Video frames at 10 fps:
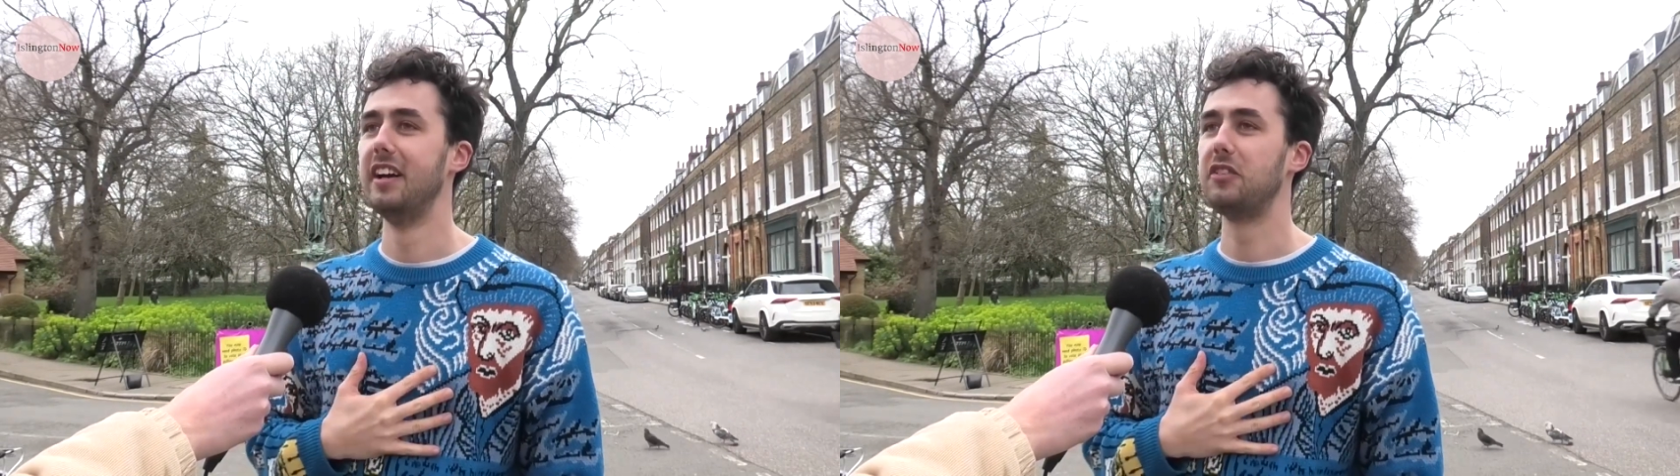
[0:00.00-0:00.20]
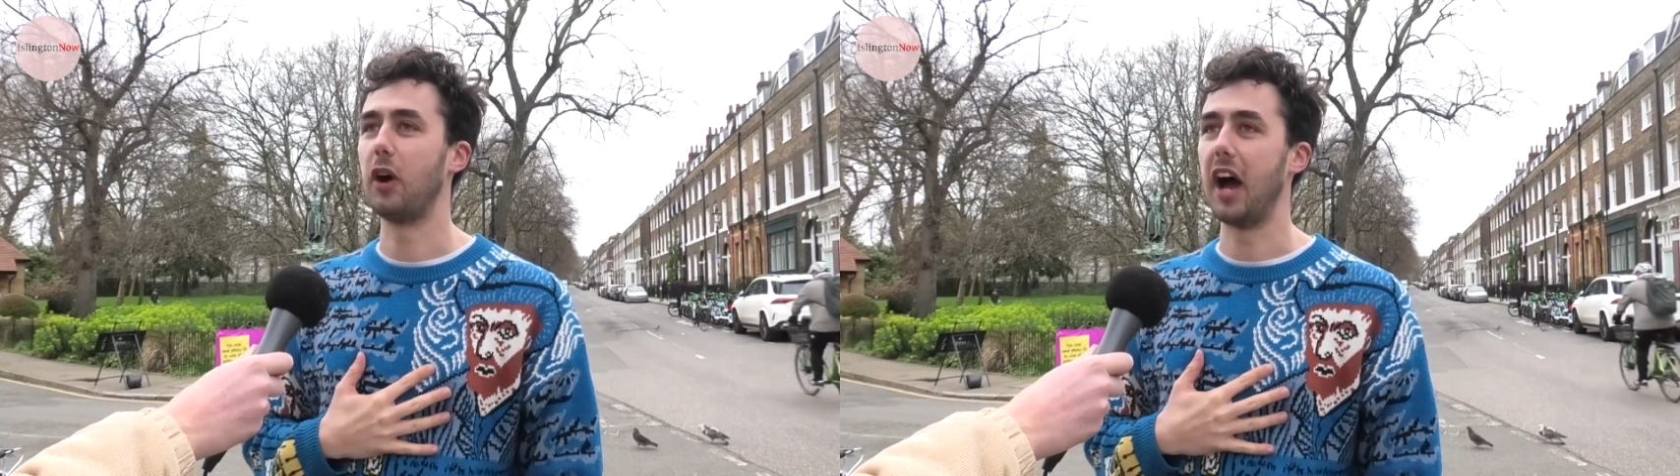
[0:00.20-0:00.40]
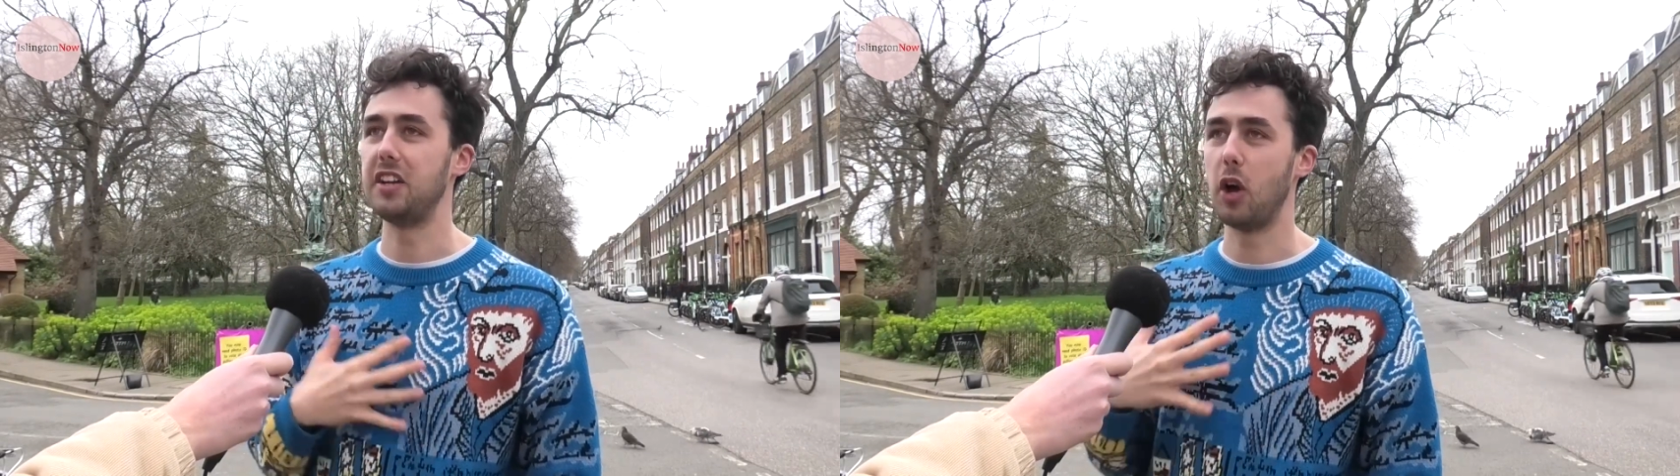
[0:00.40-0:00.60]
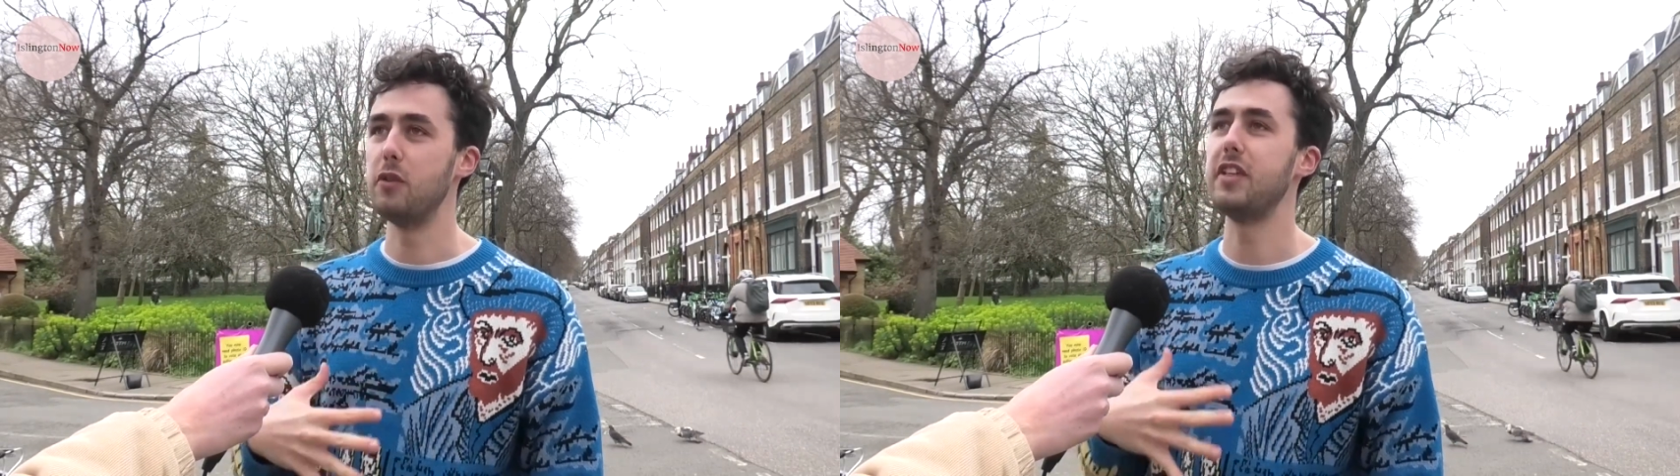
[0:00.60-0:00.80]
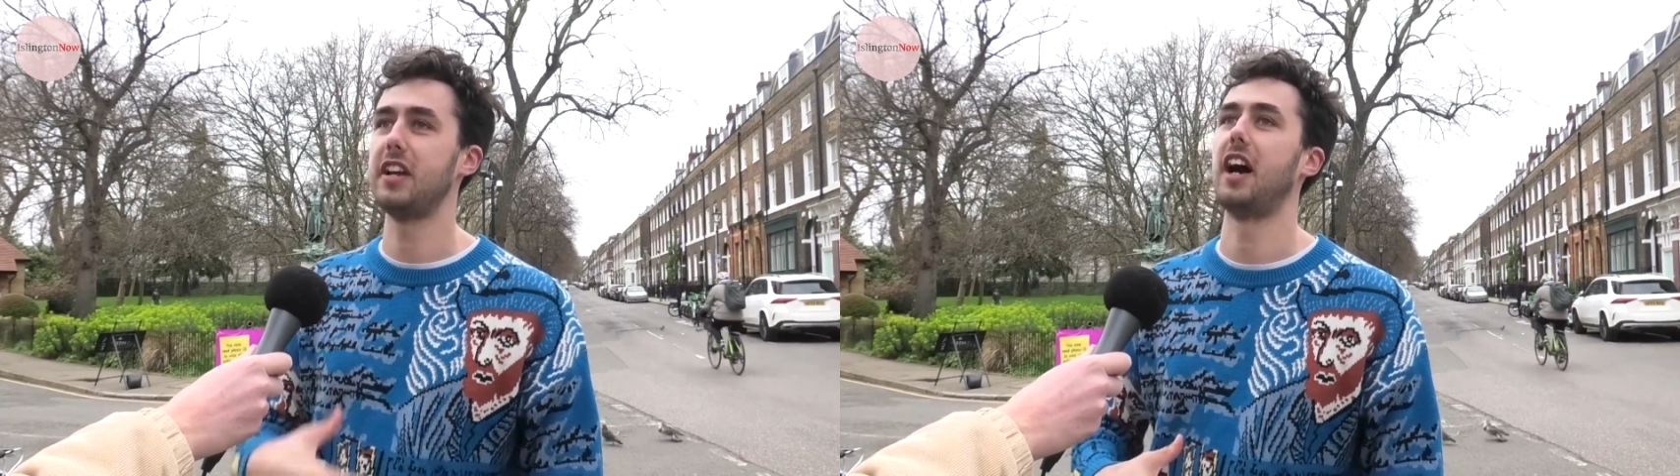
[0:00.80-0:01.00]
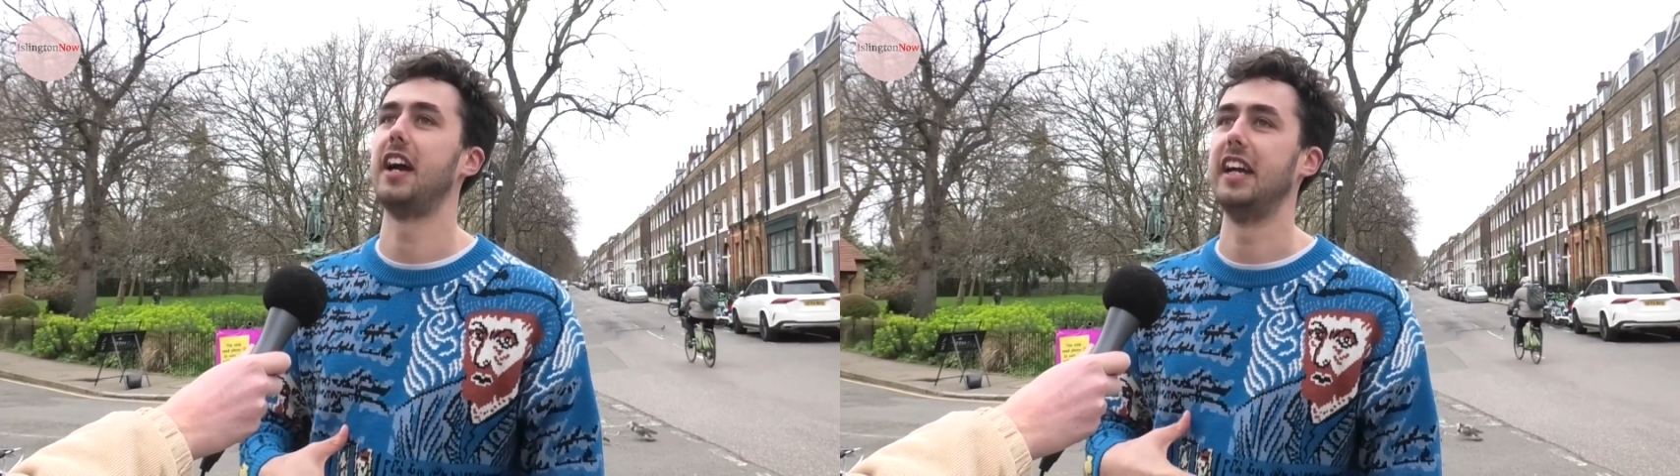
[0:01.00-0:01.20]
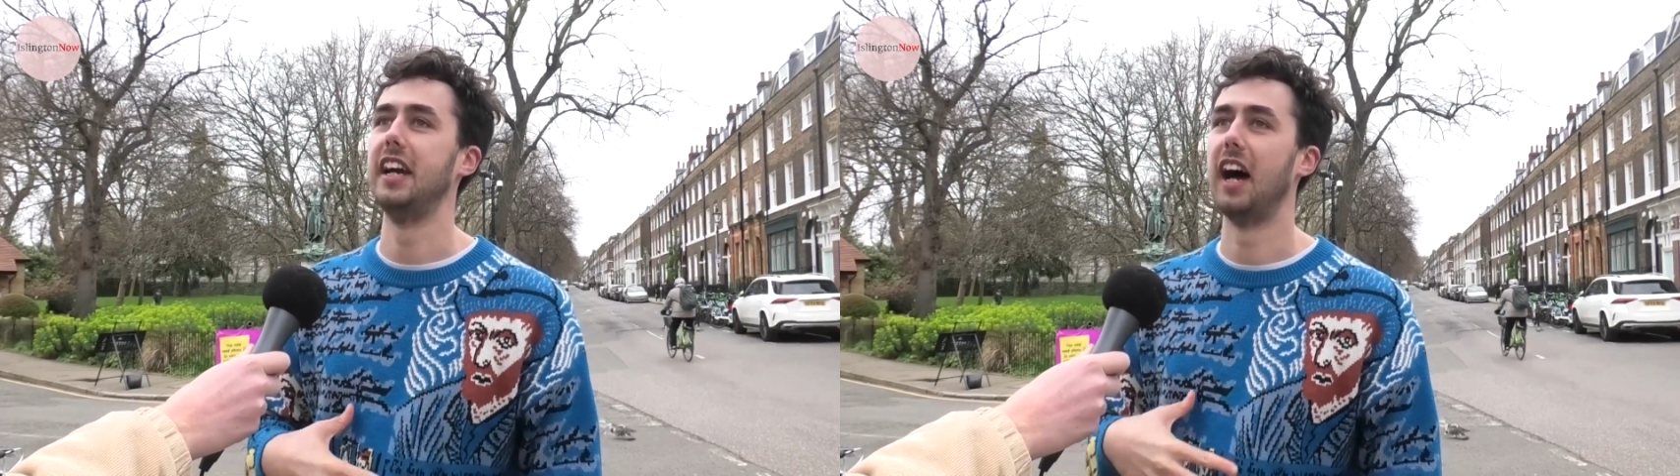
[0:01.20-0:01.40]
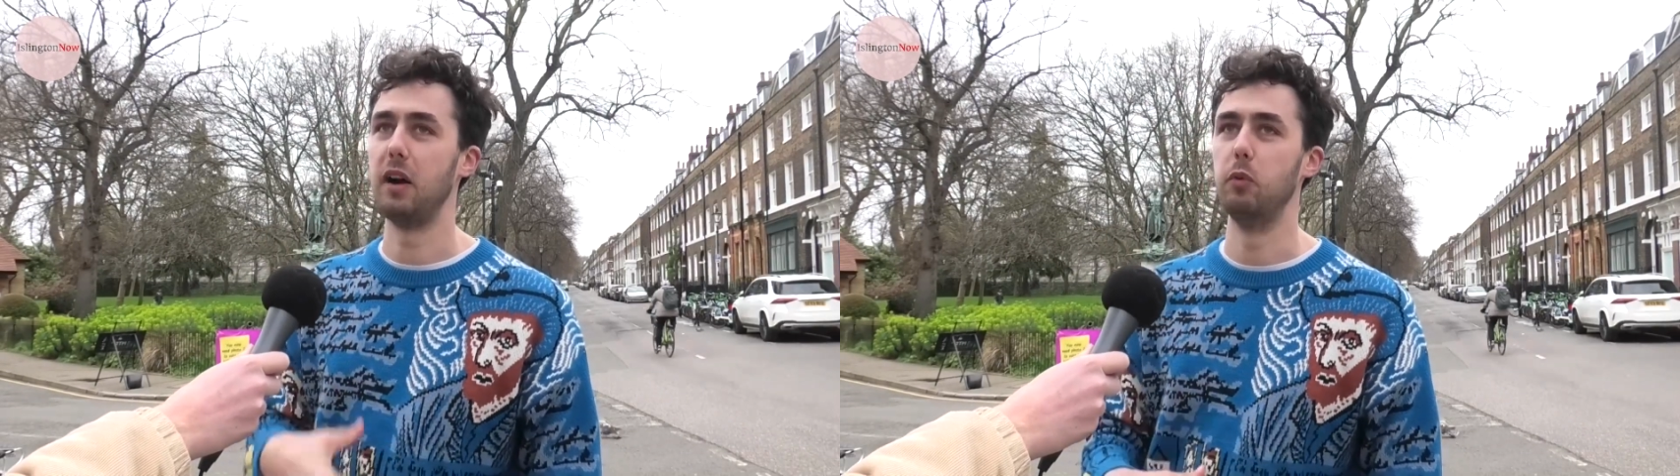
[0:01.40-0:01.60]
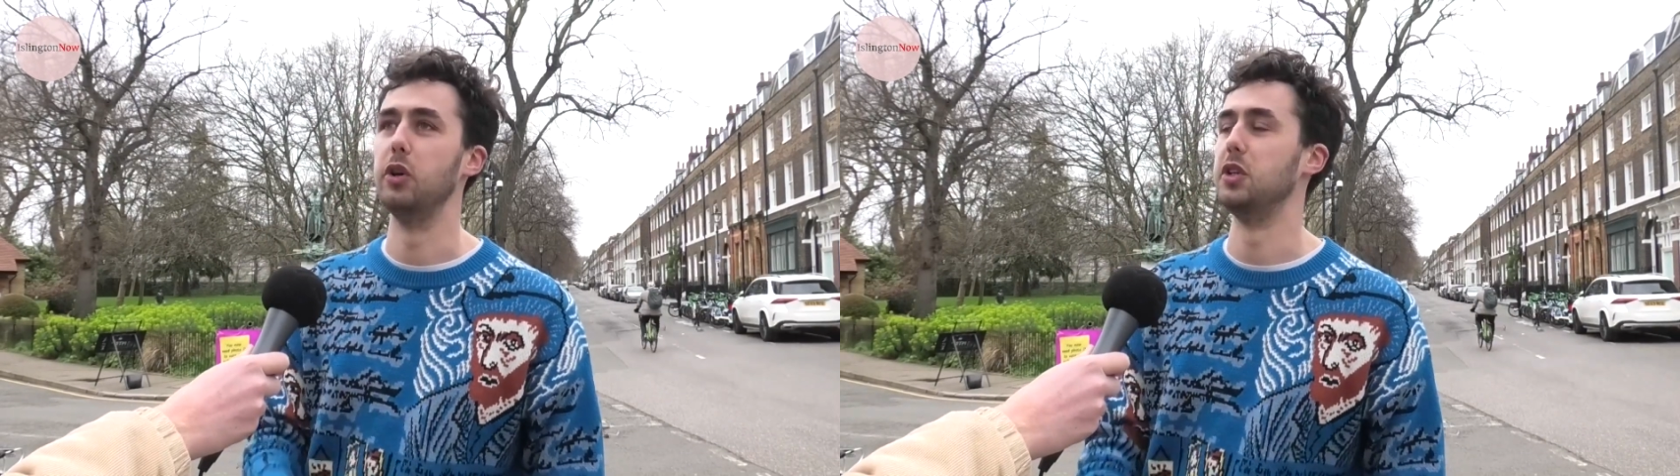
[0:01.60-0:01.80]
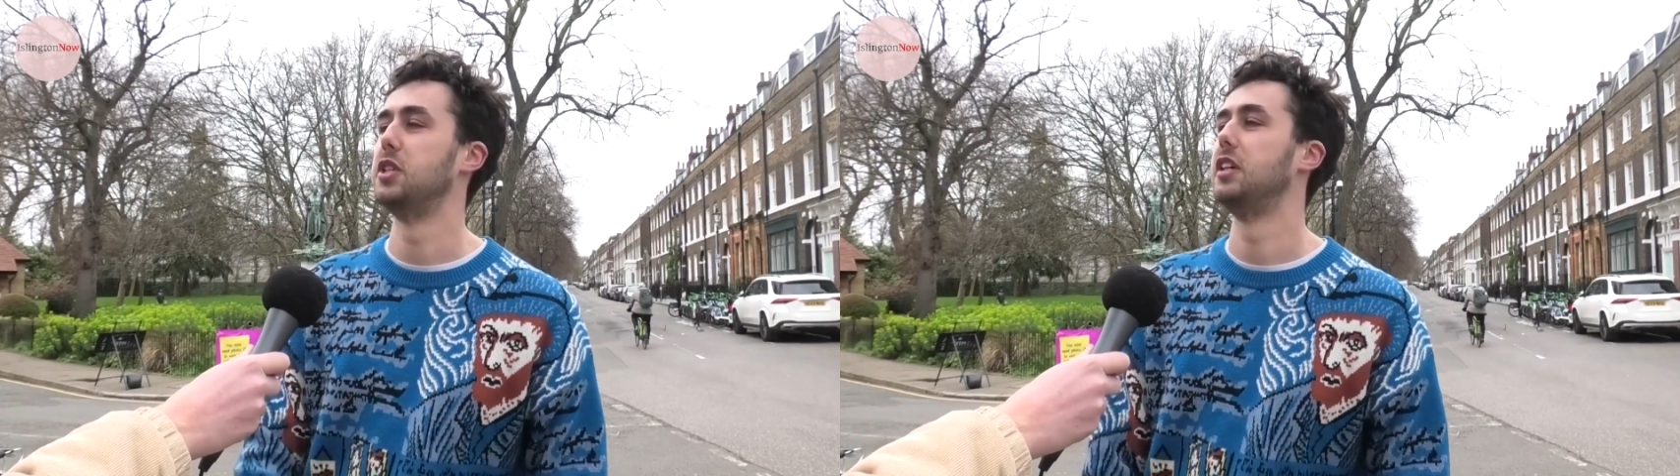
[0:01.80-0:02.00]
so I, don't think I I
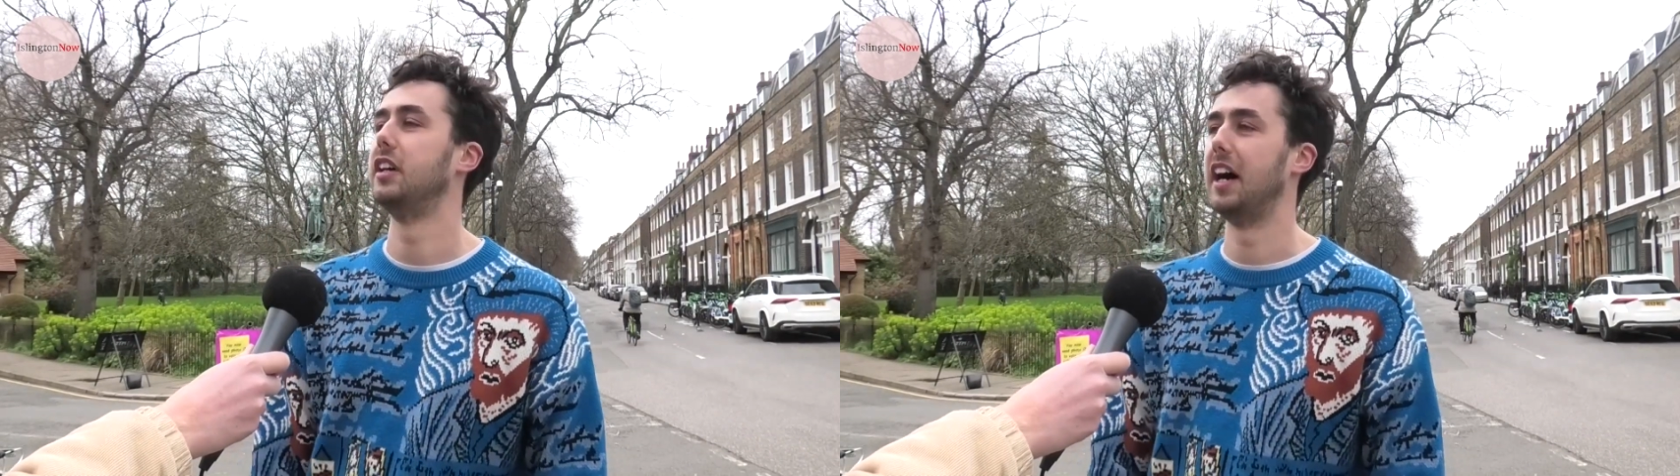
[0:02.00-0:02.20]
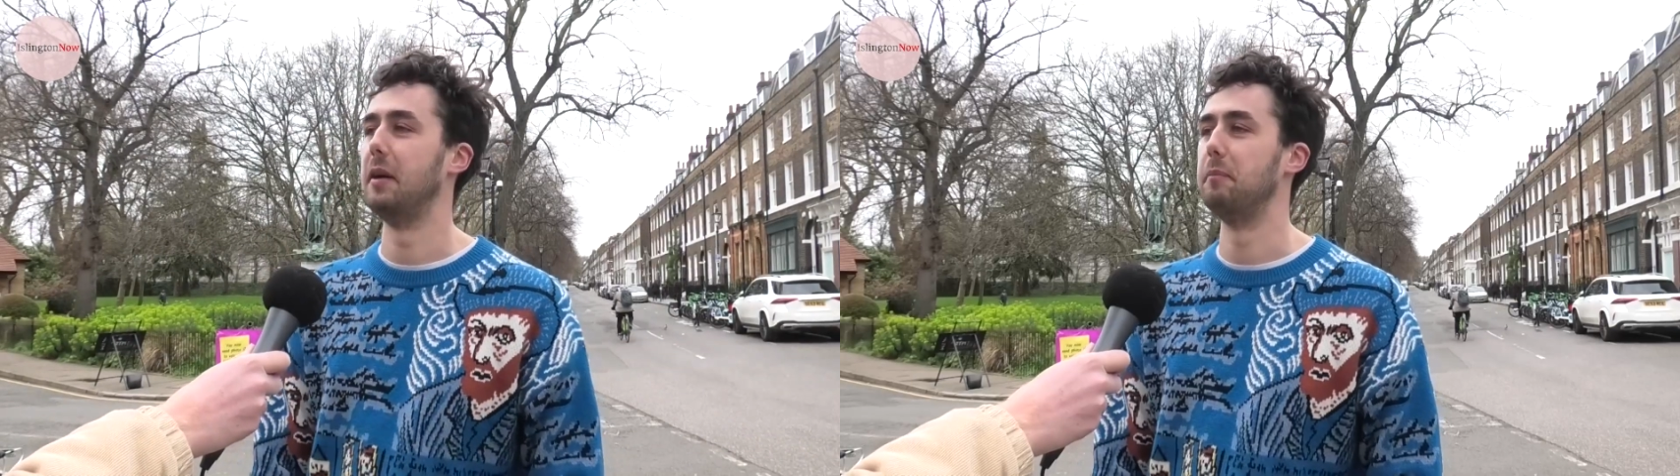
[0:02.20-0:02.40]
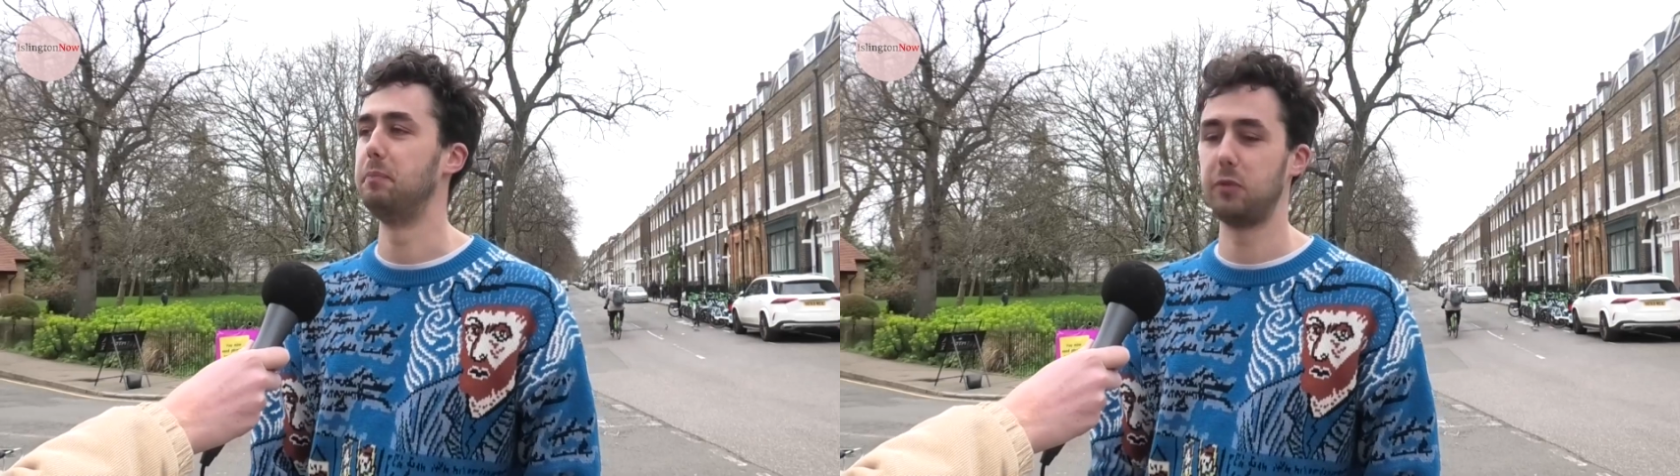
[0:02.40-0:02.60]
would um,